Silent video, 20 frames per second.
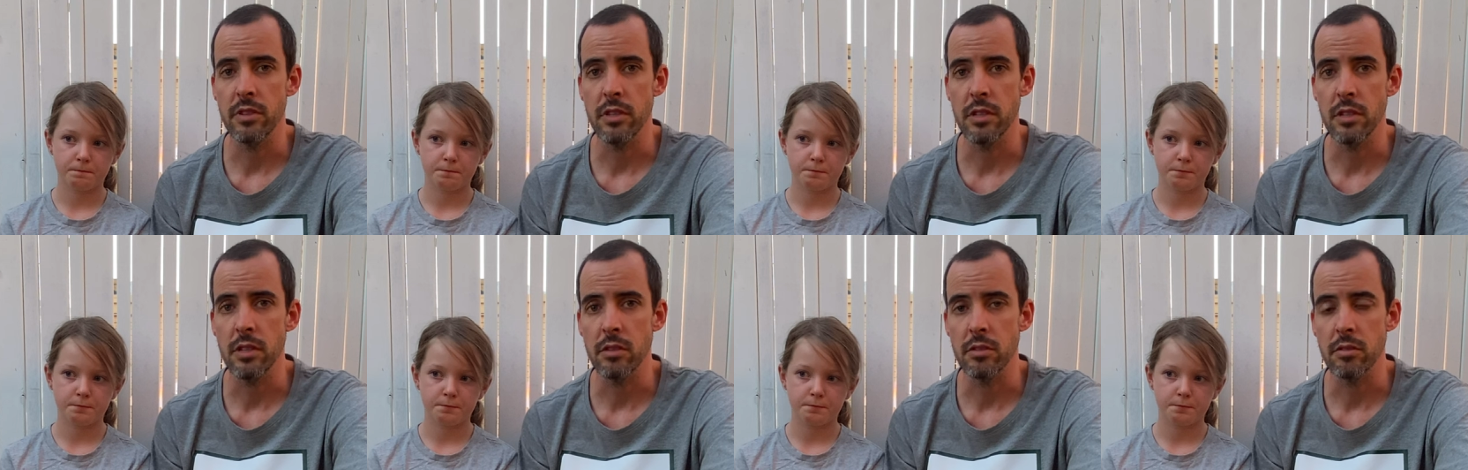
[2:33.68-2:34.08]
Speaker 1: the
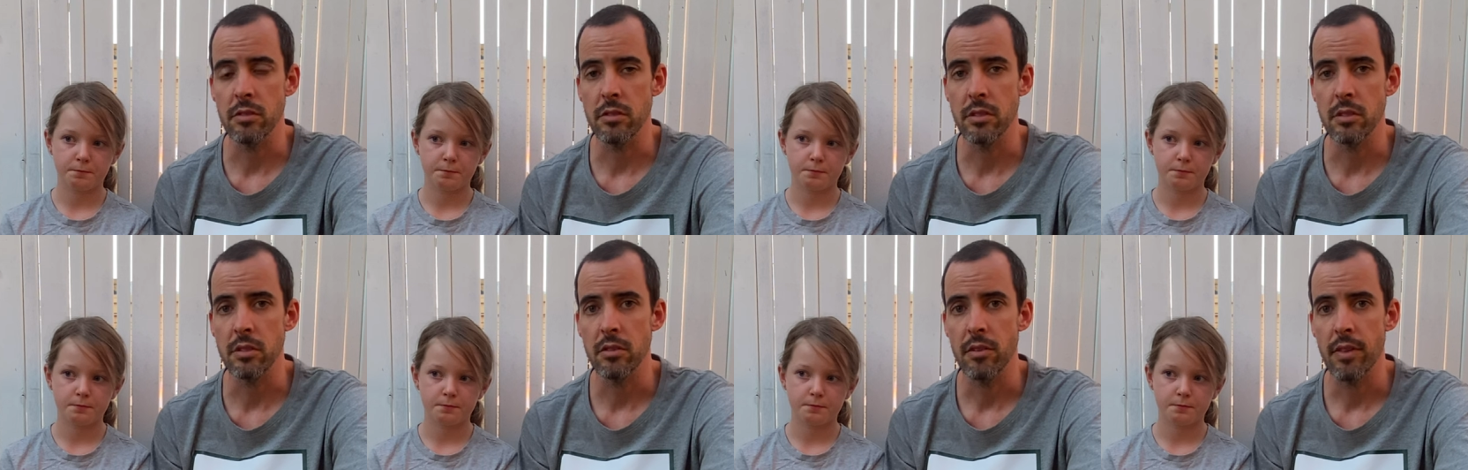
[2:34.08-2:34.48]

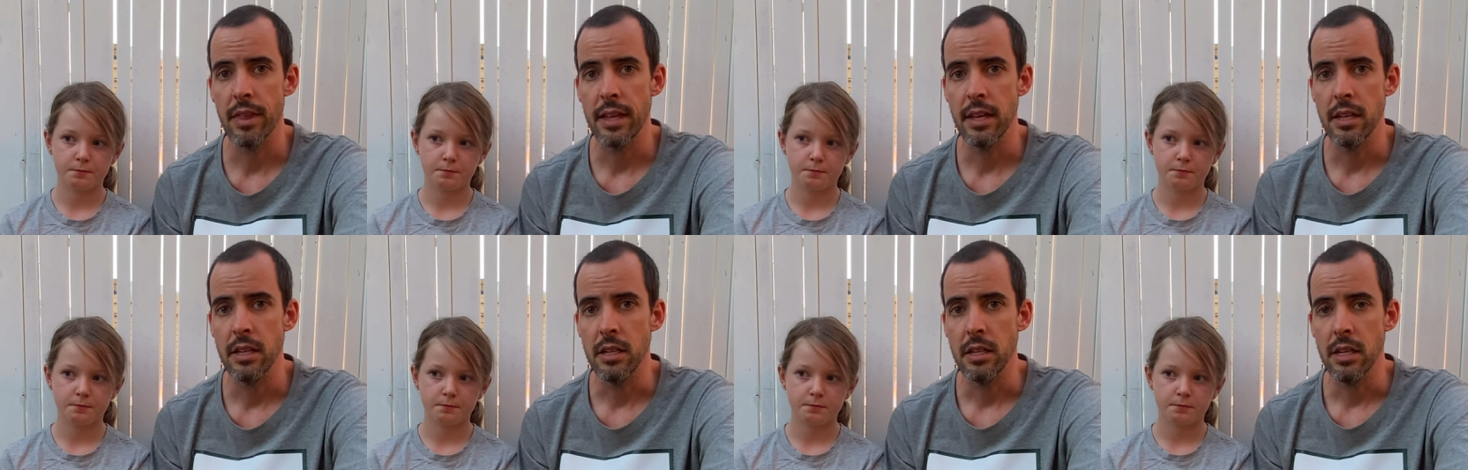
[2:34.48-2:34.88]
years,
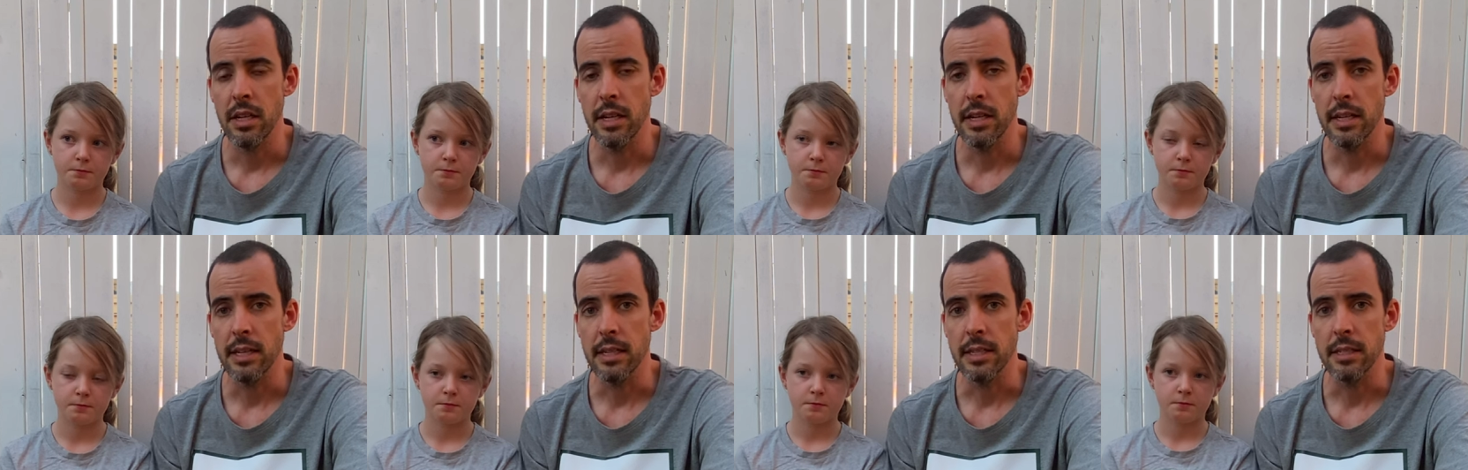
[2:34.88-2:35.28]

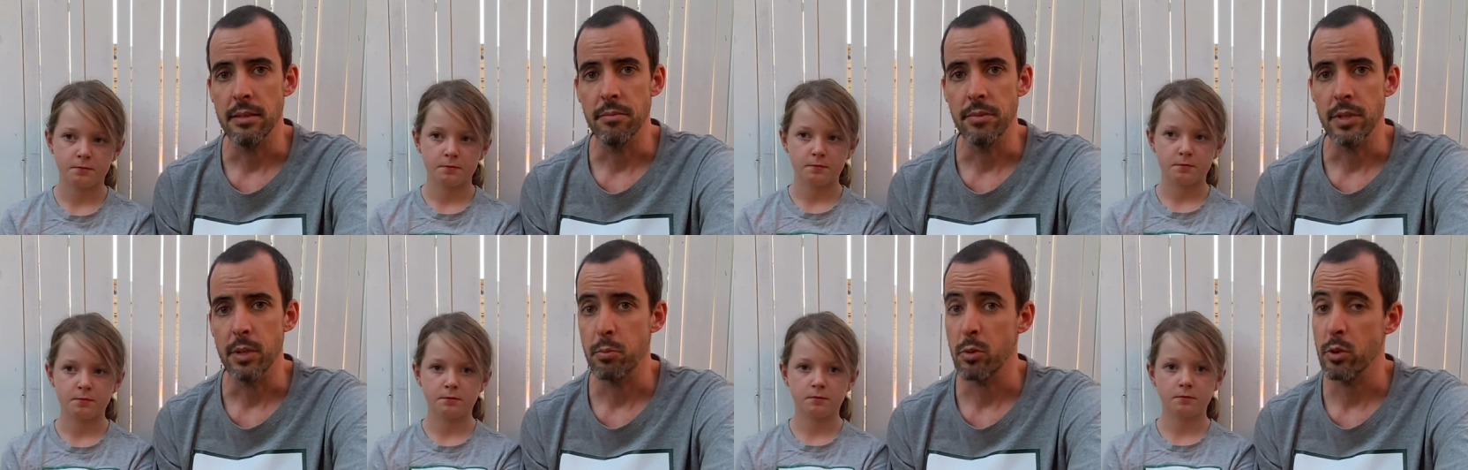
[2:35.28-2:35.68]

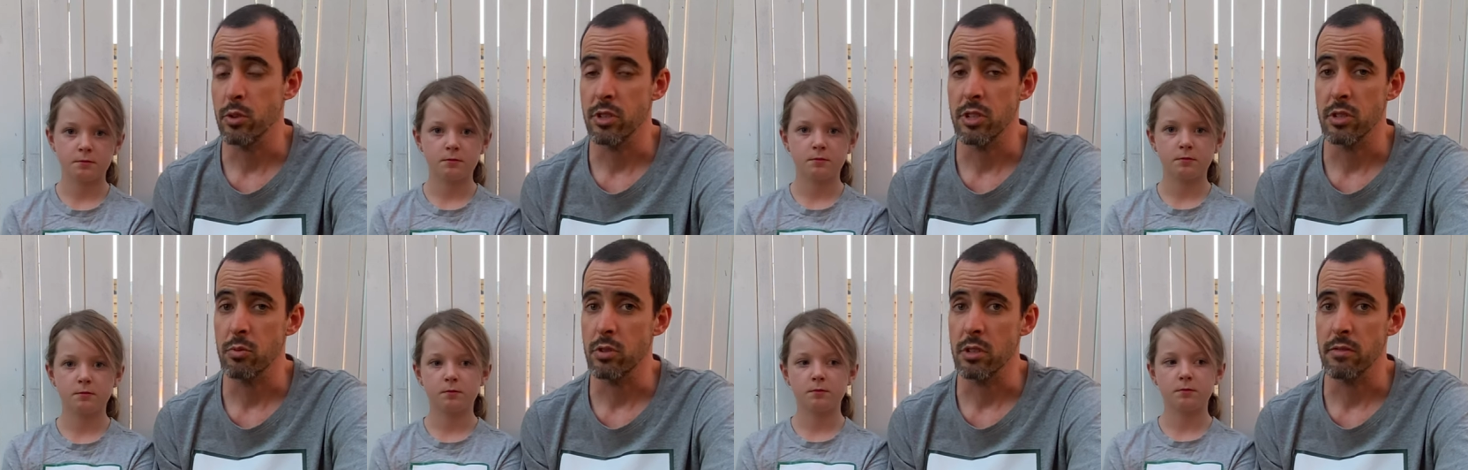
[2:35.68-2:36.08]
to
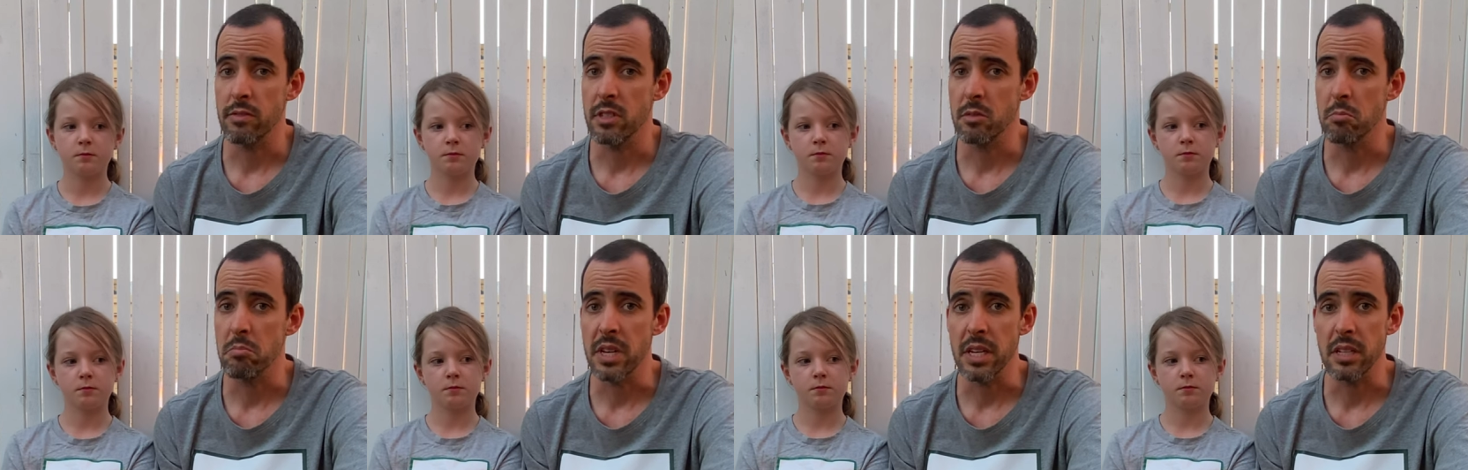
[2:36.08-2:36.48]
purchase one of his
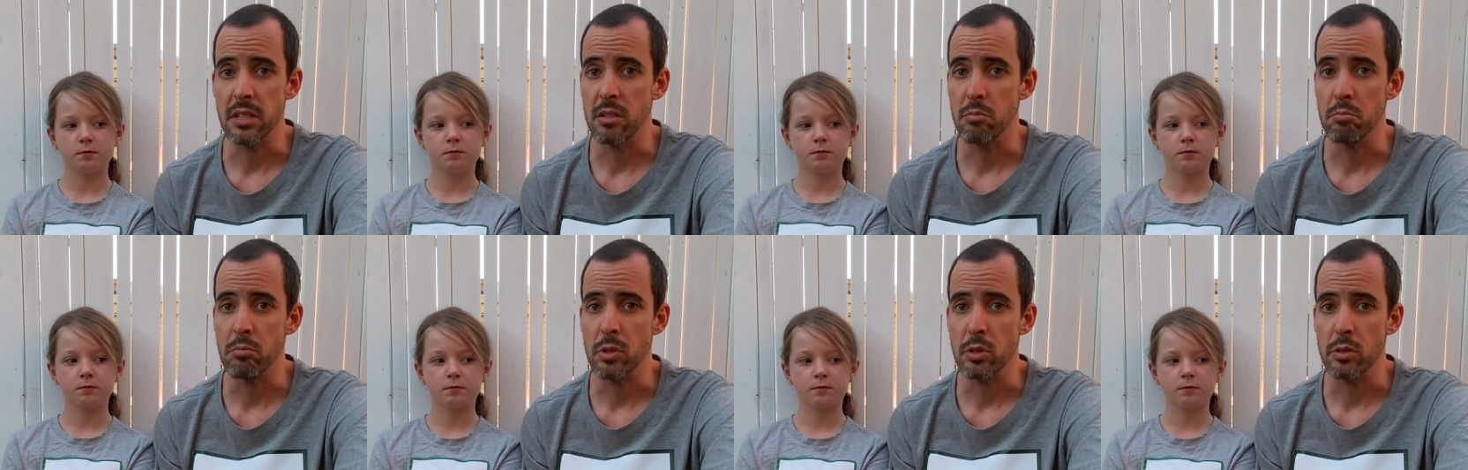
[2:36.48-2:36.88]

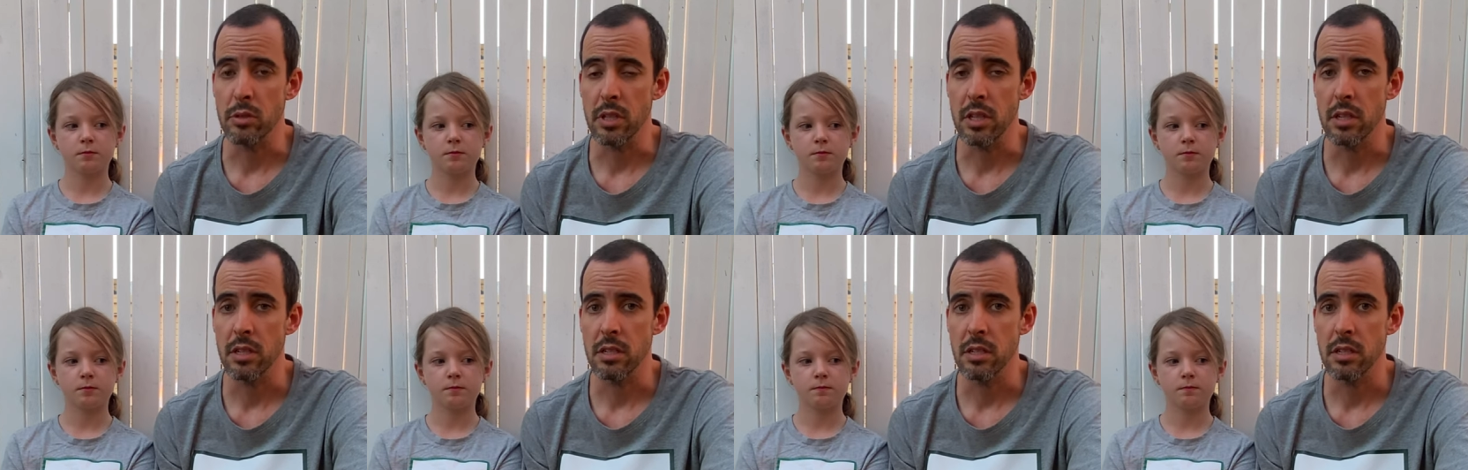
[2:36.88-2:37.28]
amazing Bolt
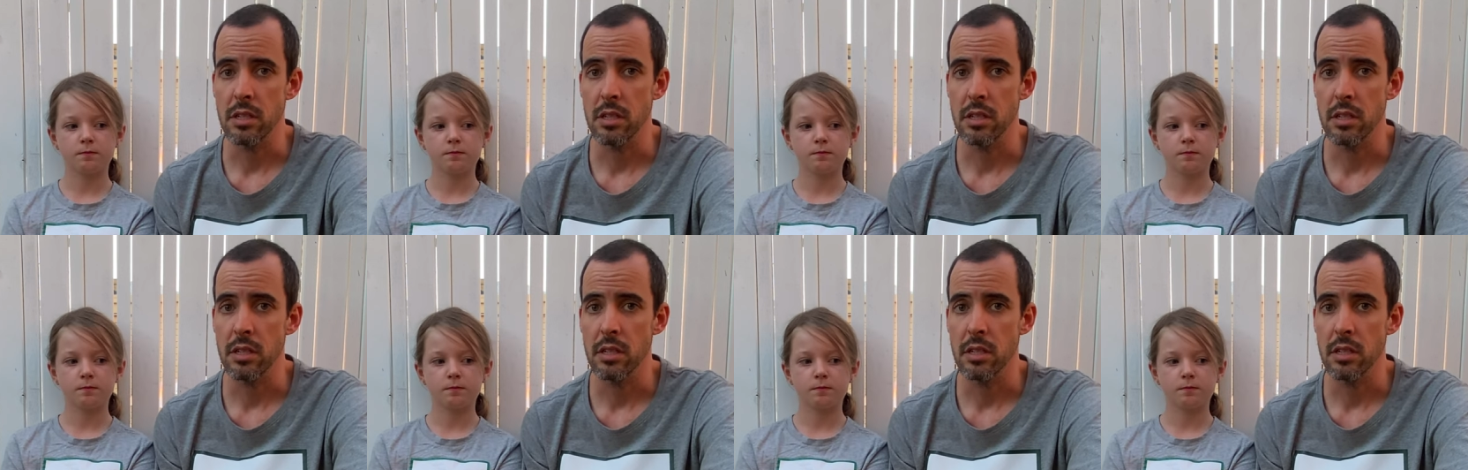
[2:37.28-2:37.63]
Kits,